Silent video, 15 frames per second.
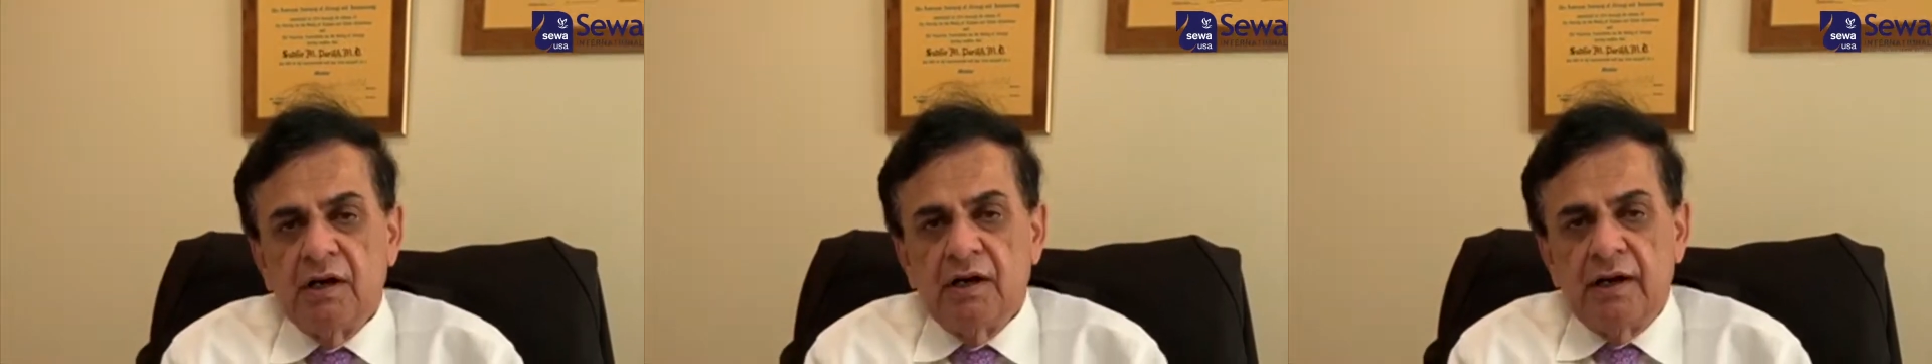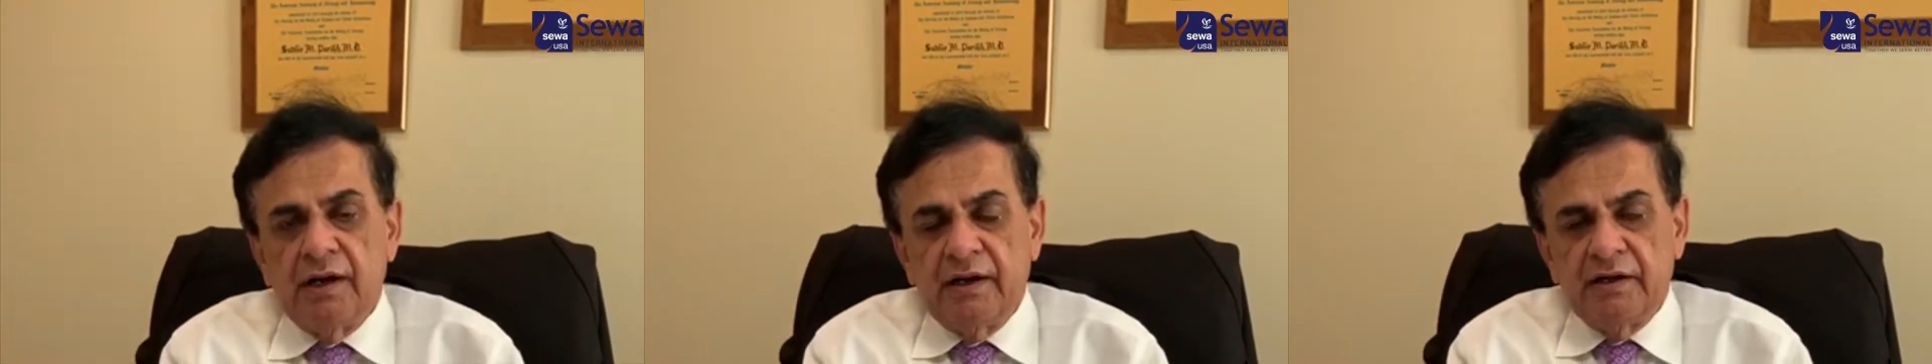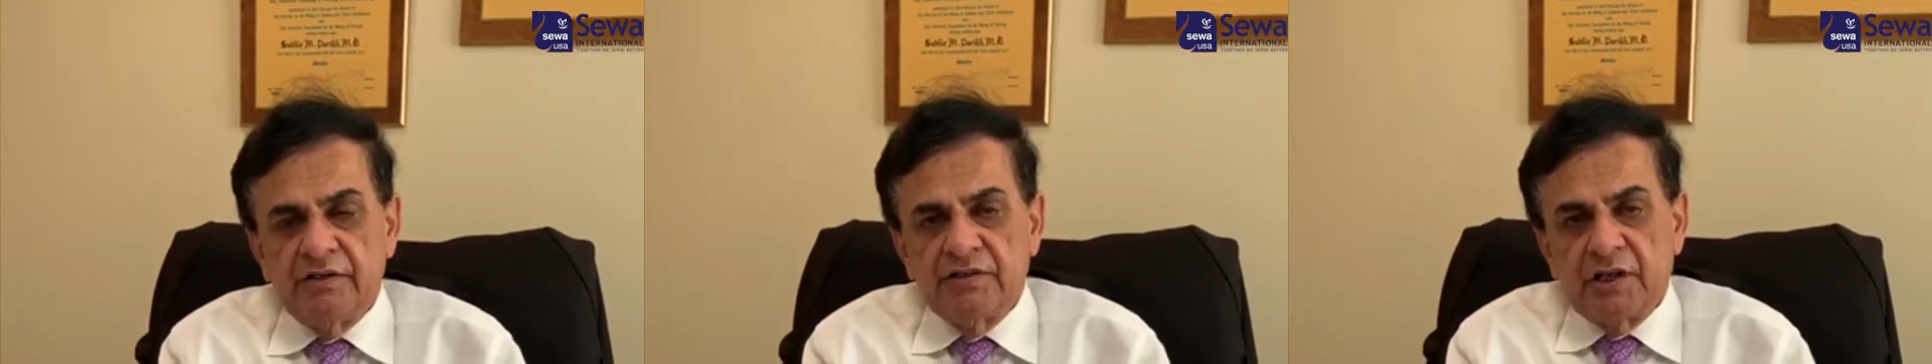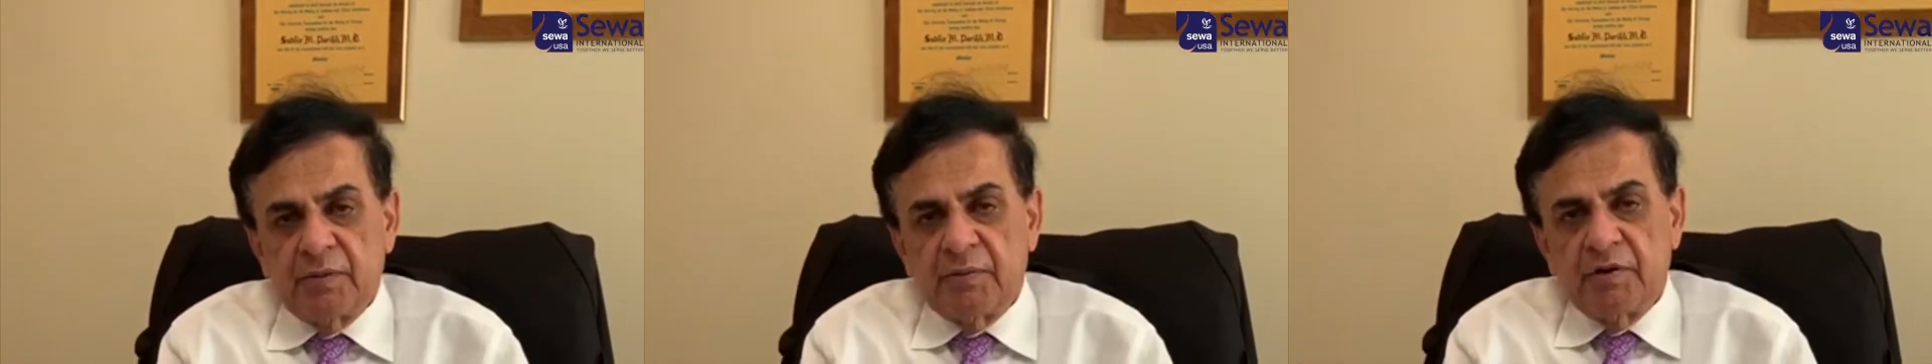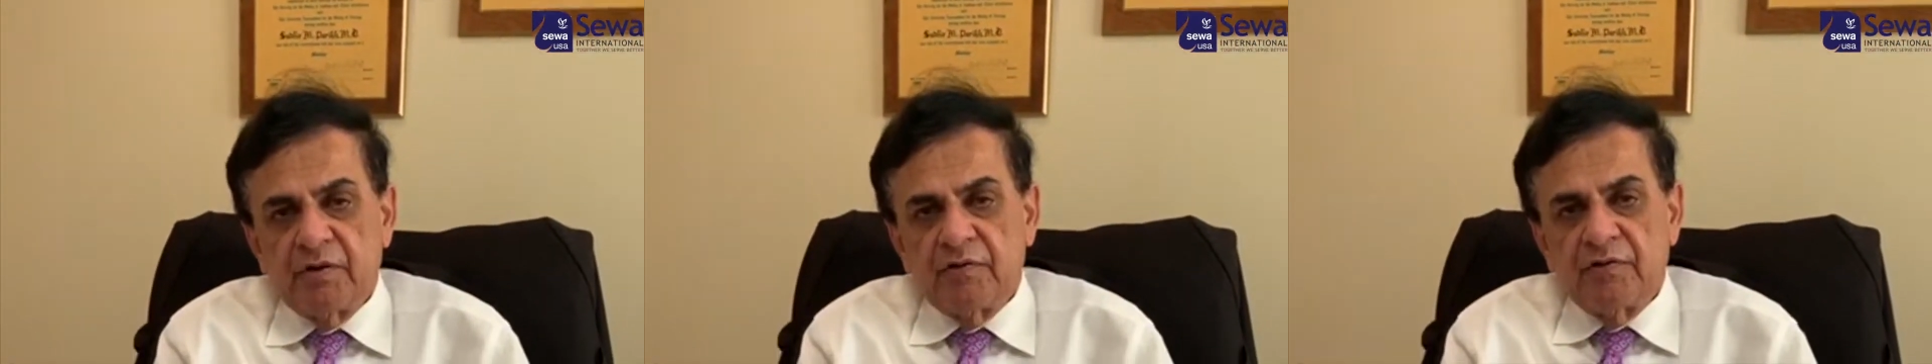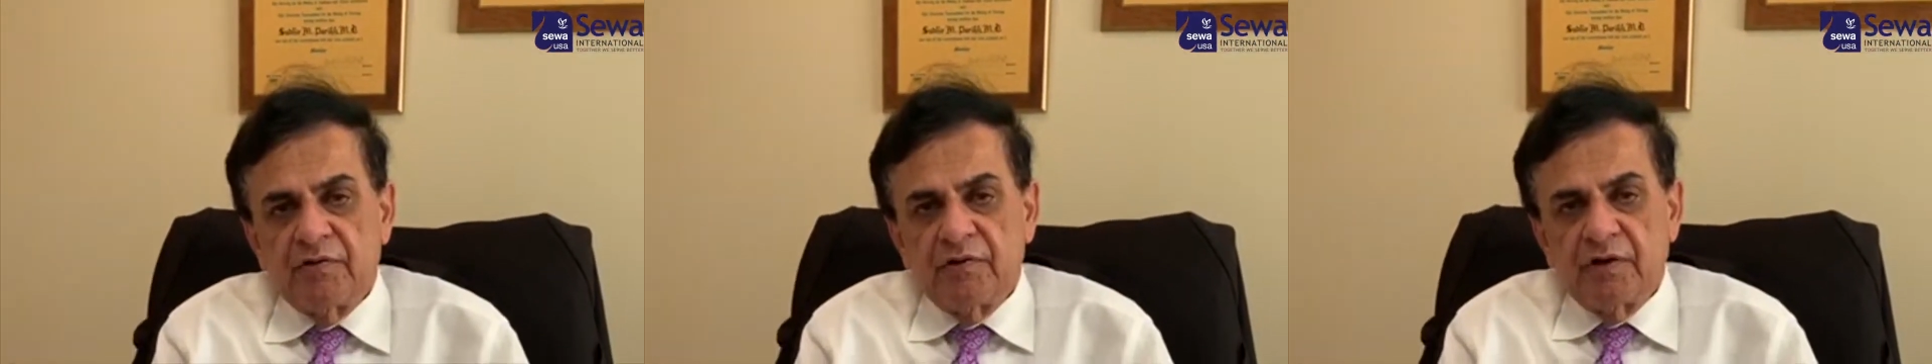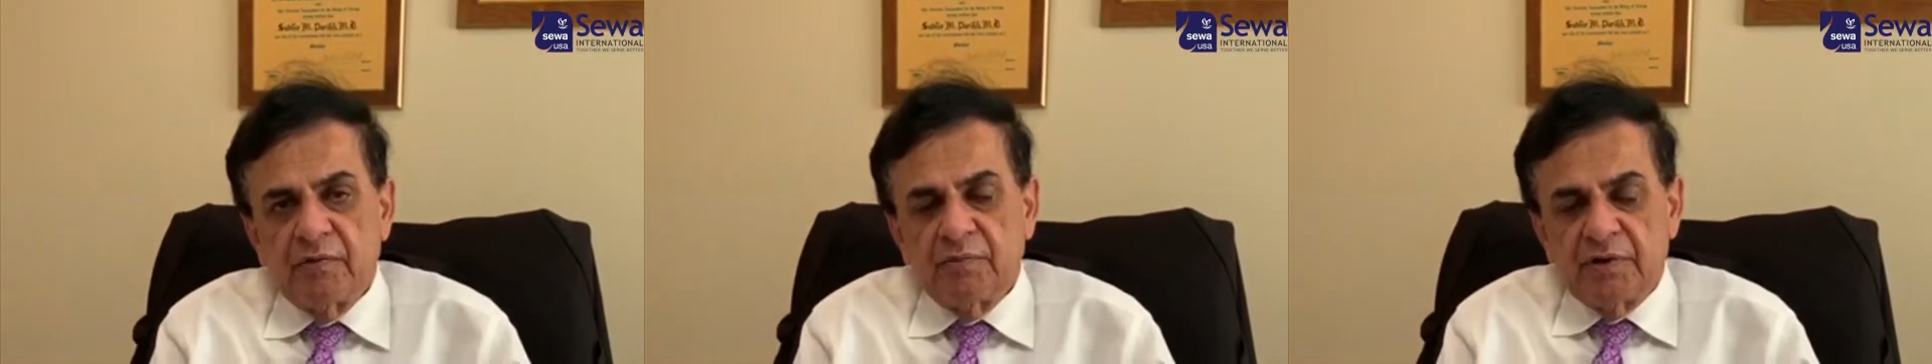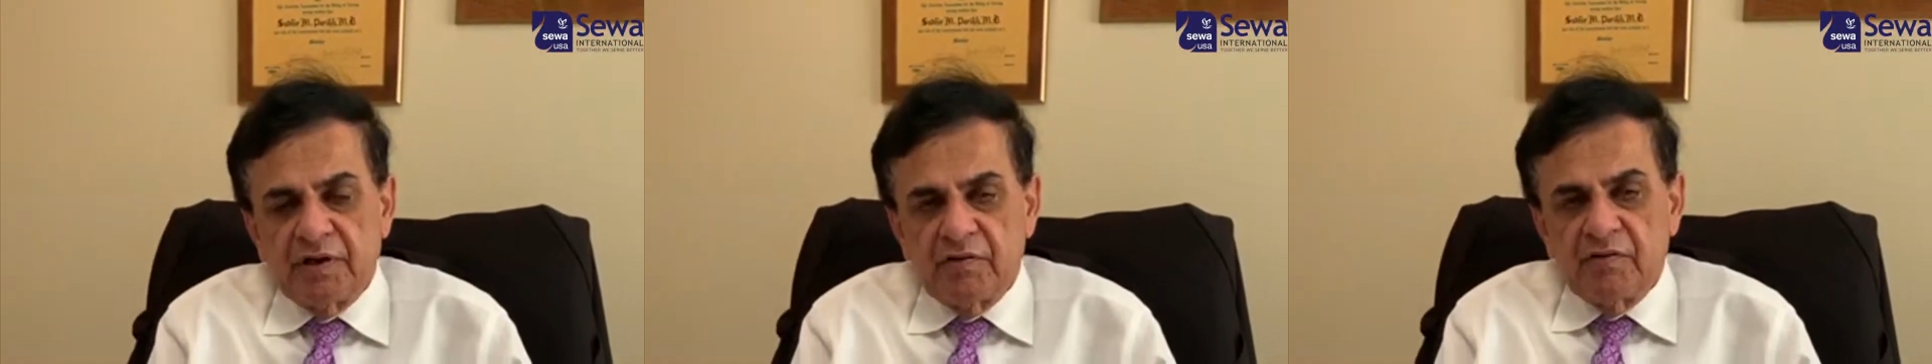and Chairman of Parikh